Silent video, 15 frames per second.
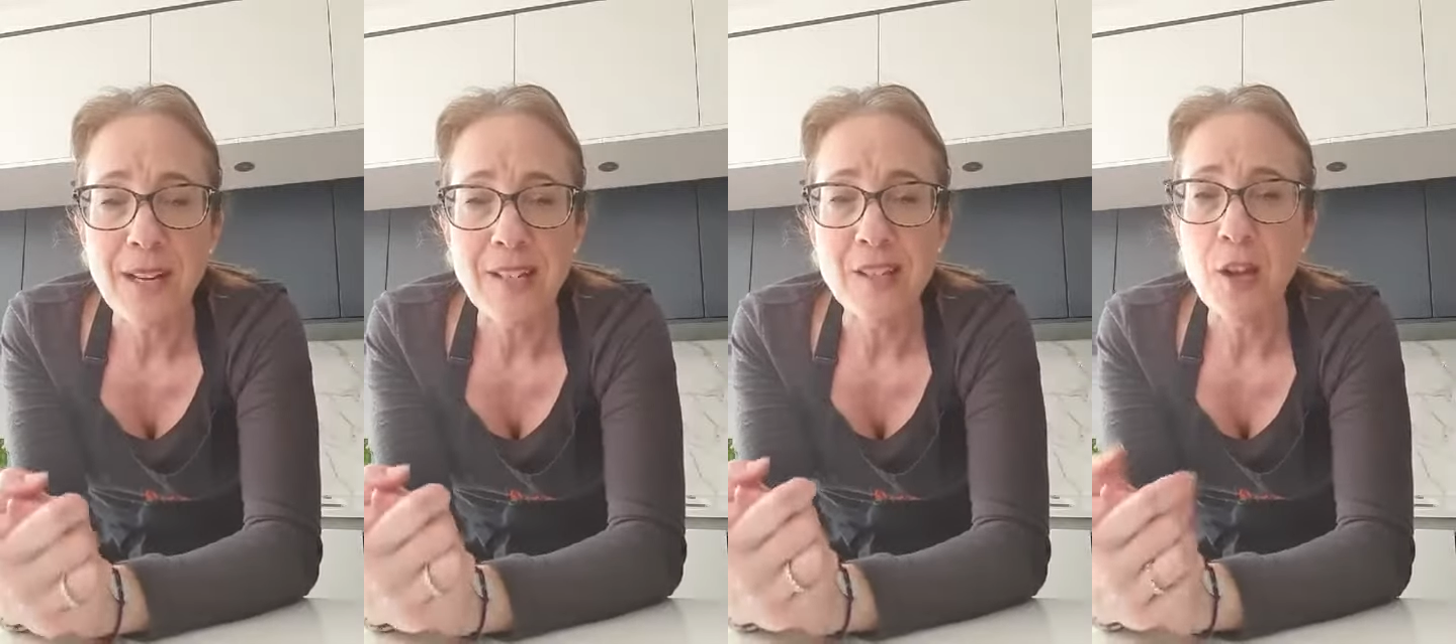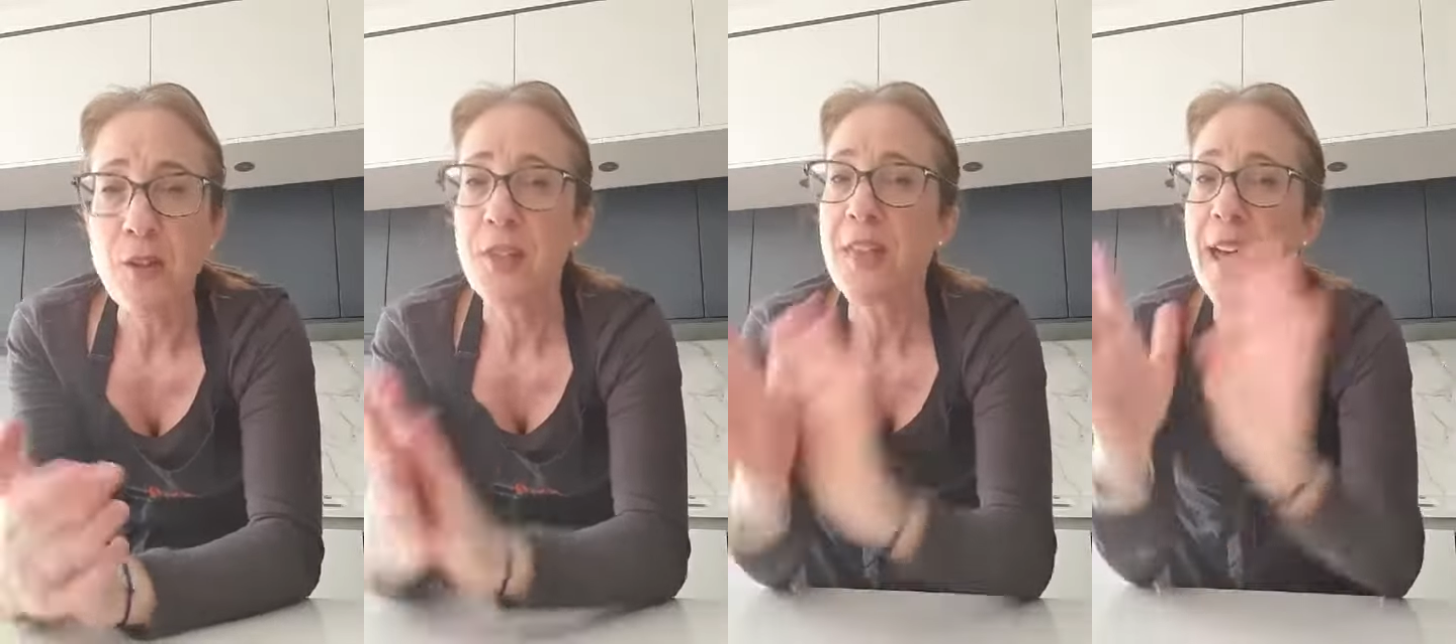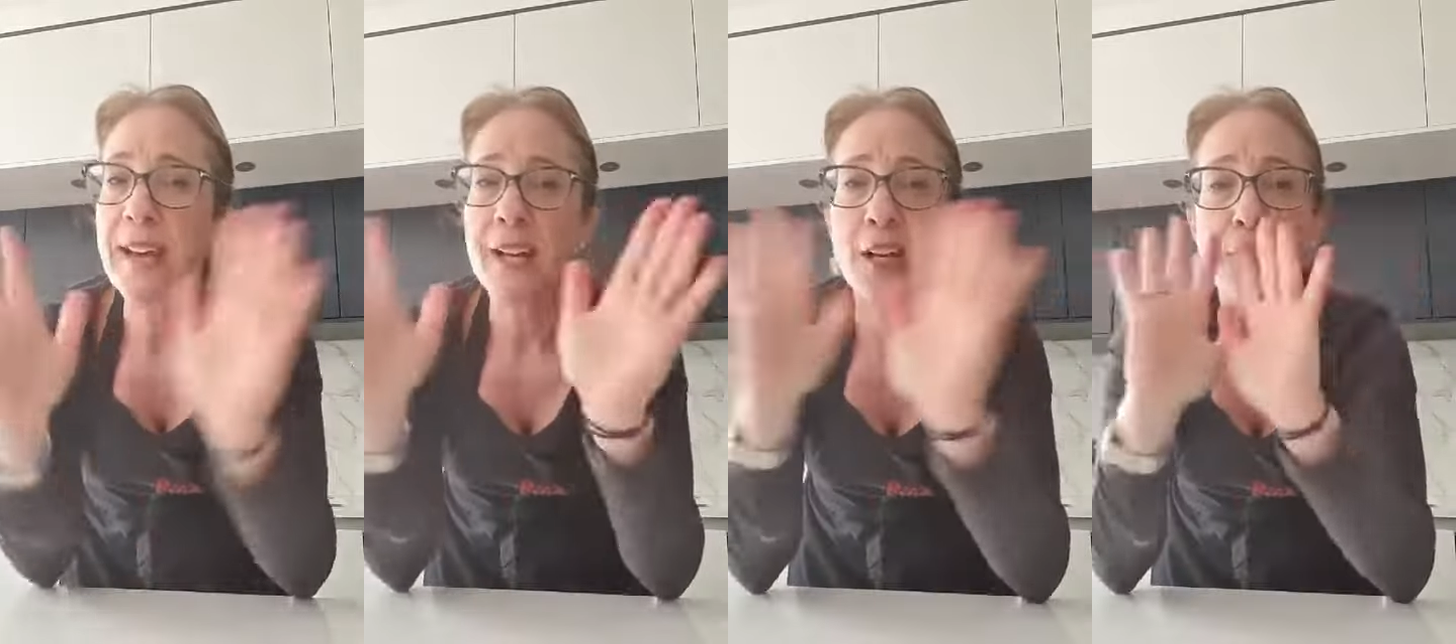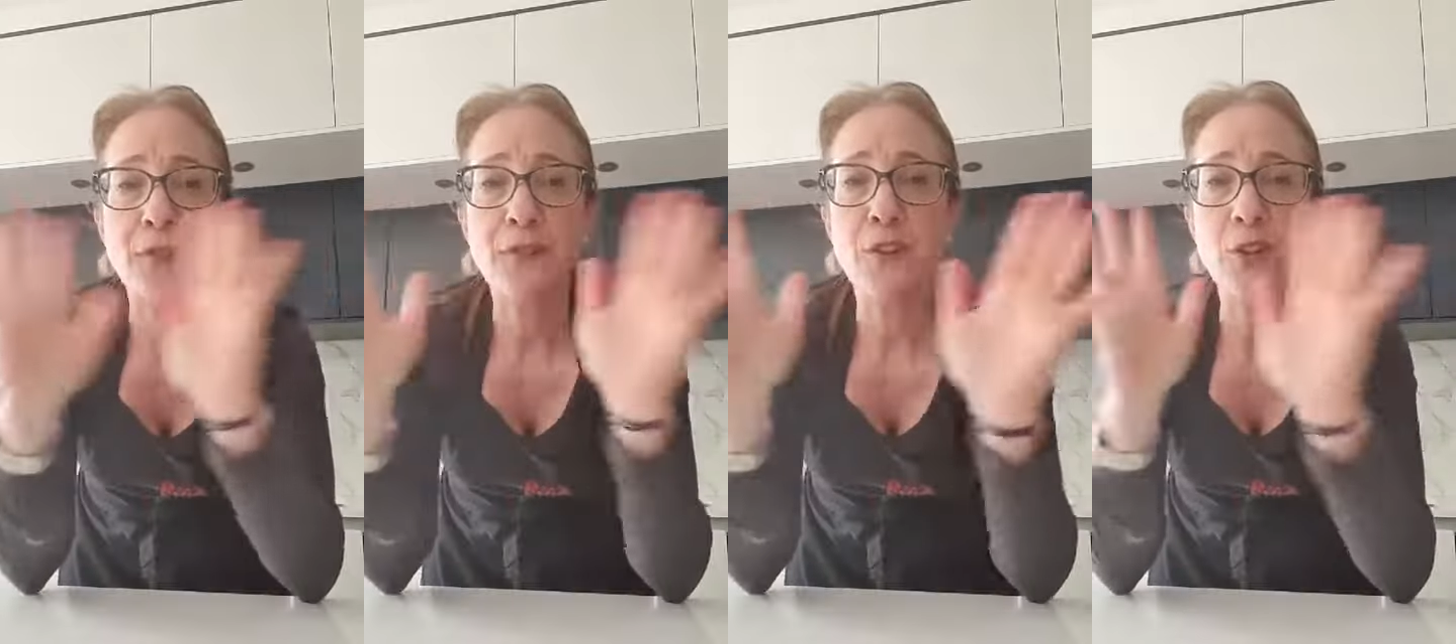So thank
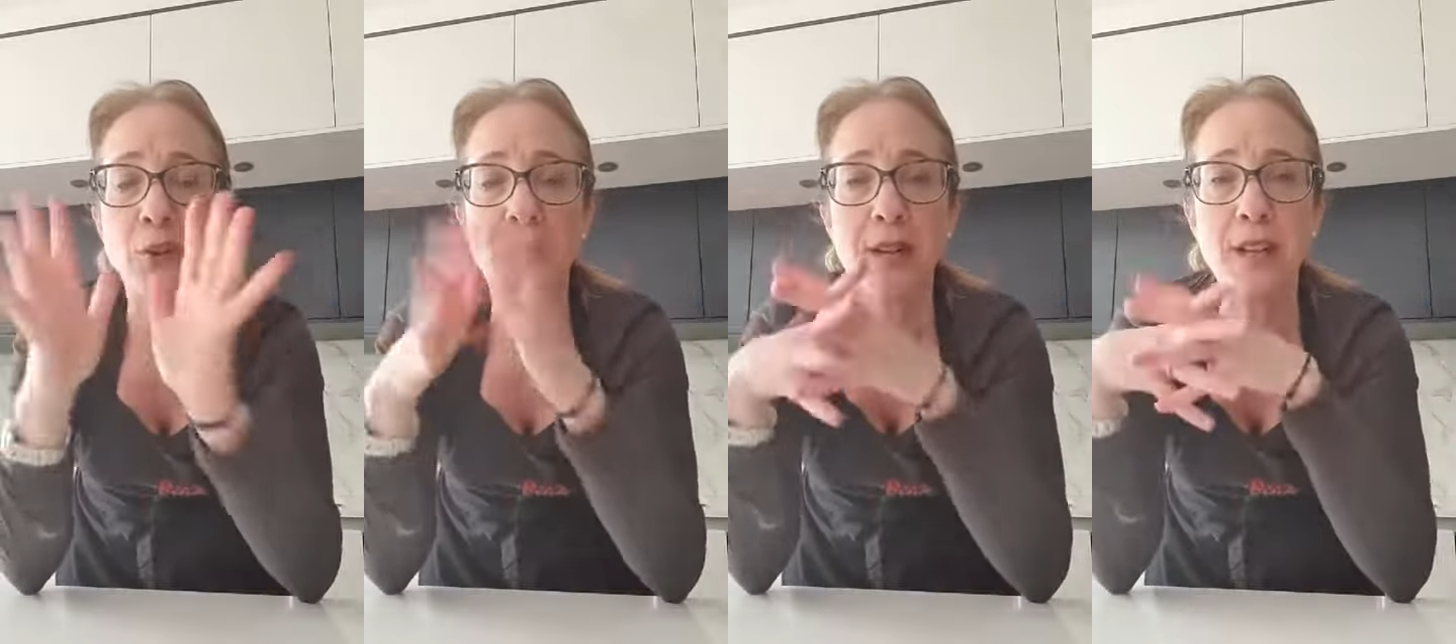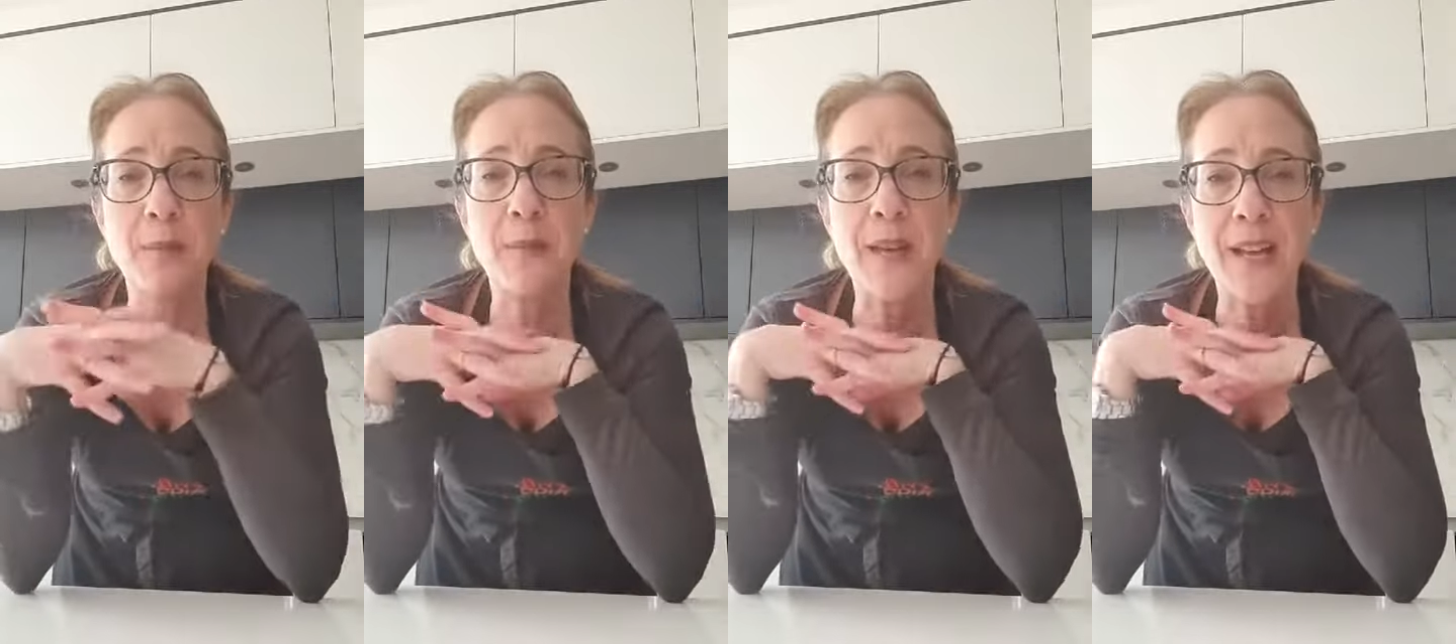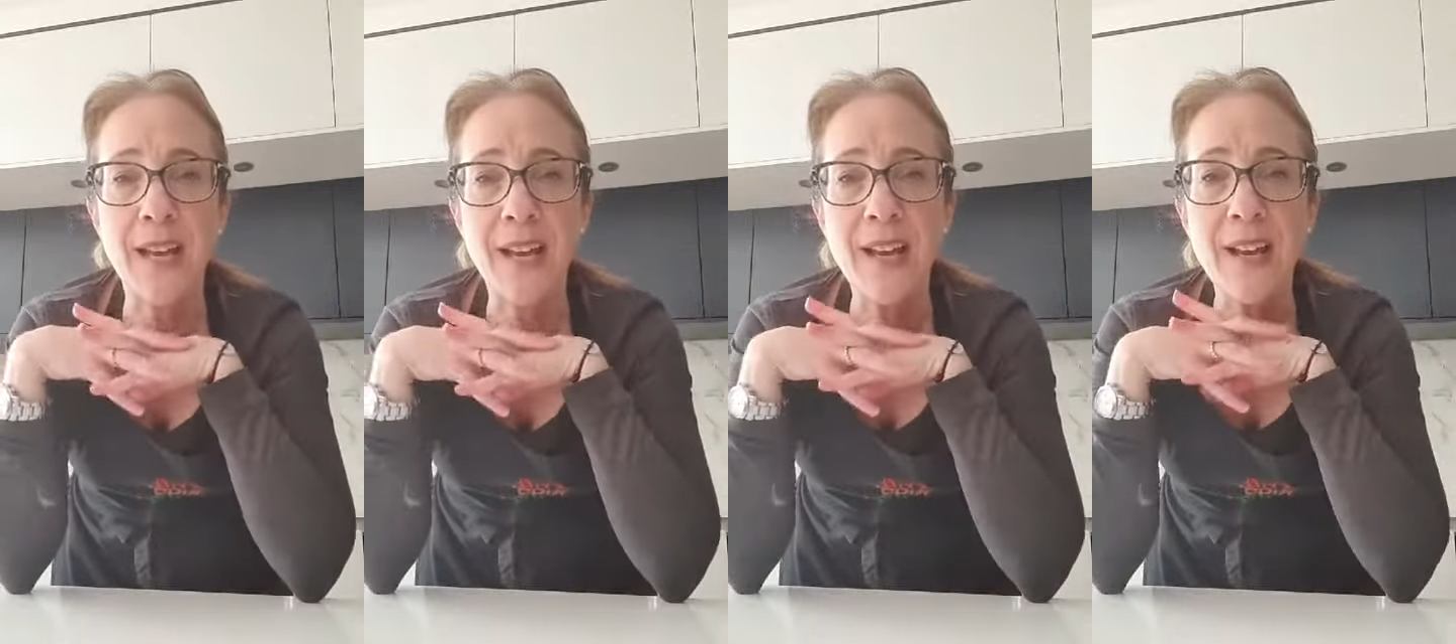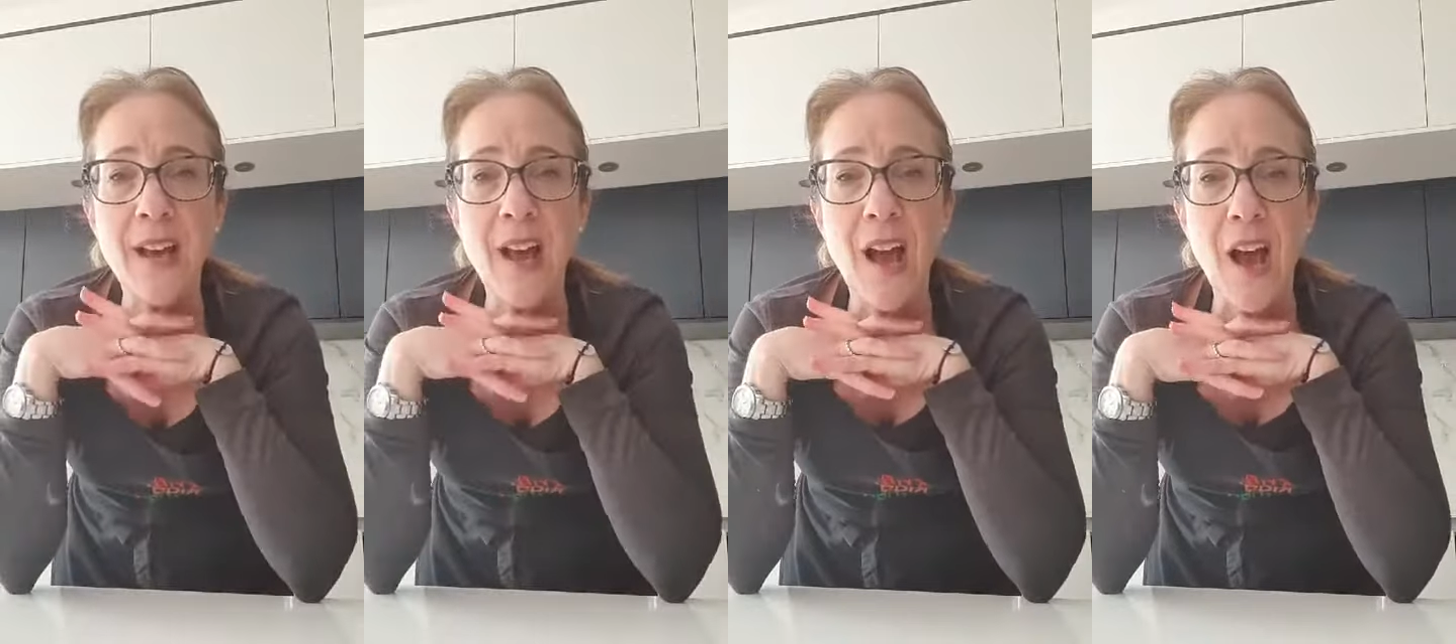you for joining me.